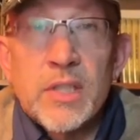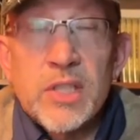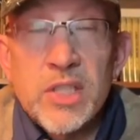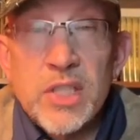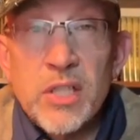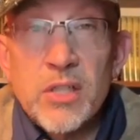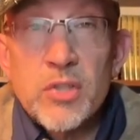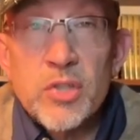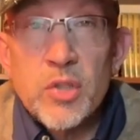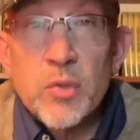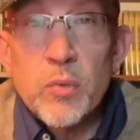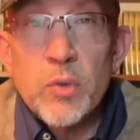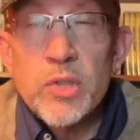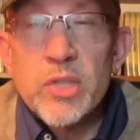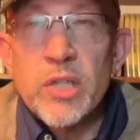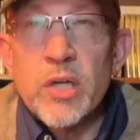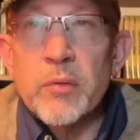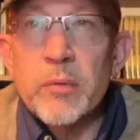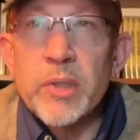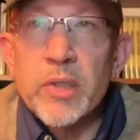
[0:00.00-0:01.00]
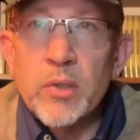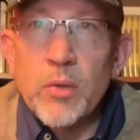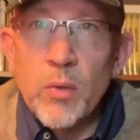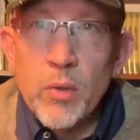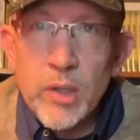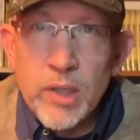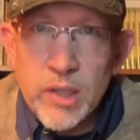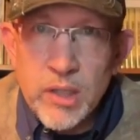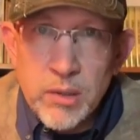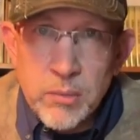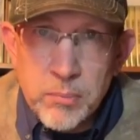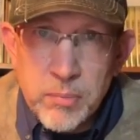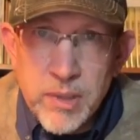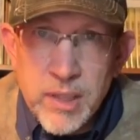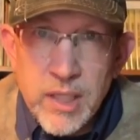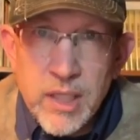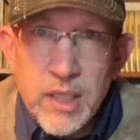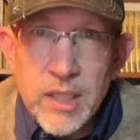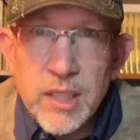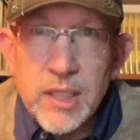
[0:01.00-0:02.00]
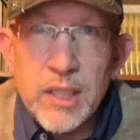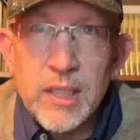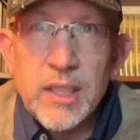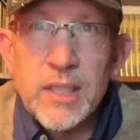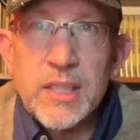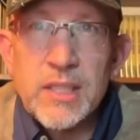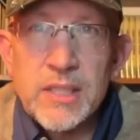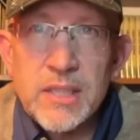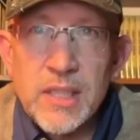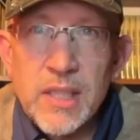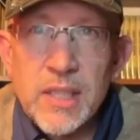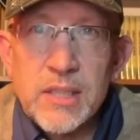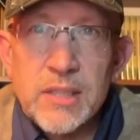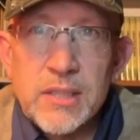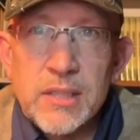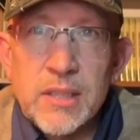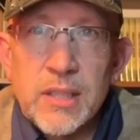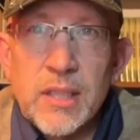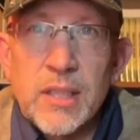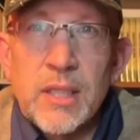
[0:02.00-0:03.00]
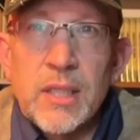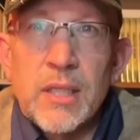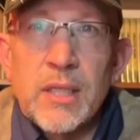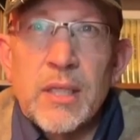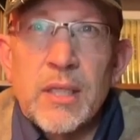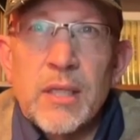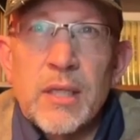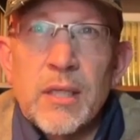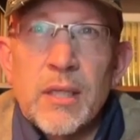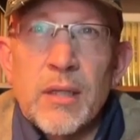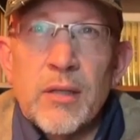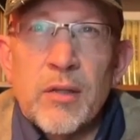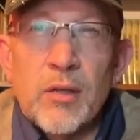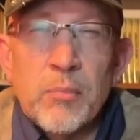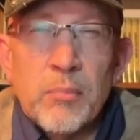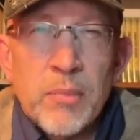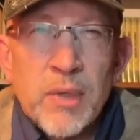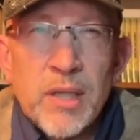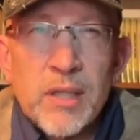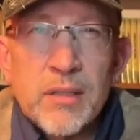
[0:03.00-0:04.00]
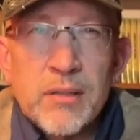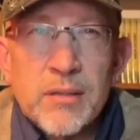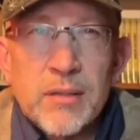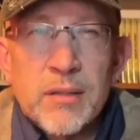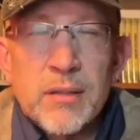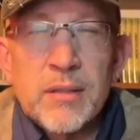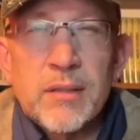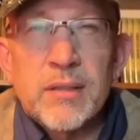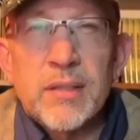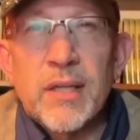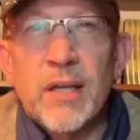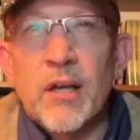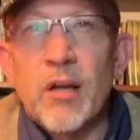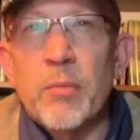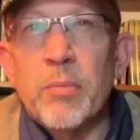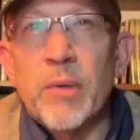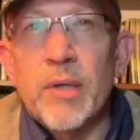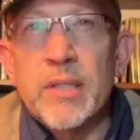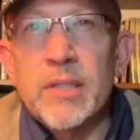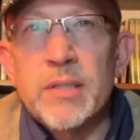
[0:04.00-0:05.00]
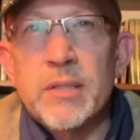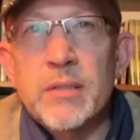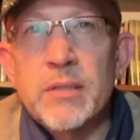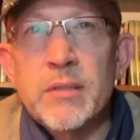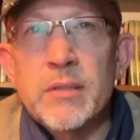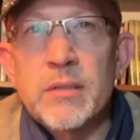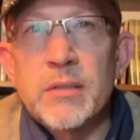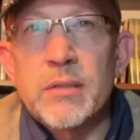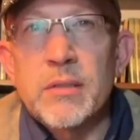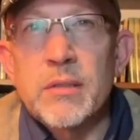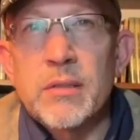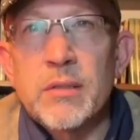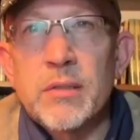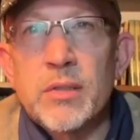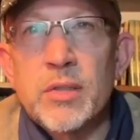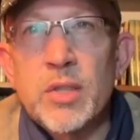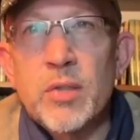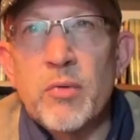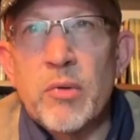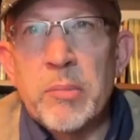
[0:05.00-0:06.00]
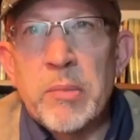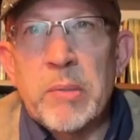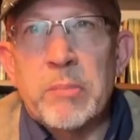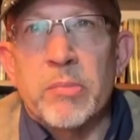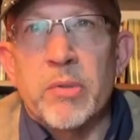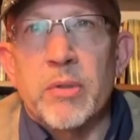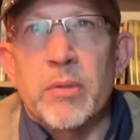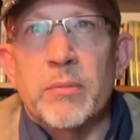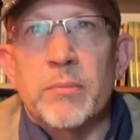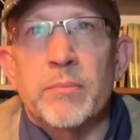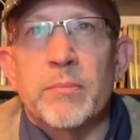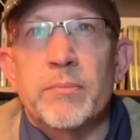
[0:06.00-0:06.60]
that are recorded in pen and ink, and He says, they're meant to help us to remember,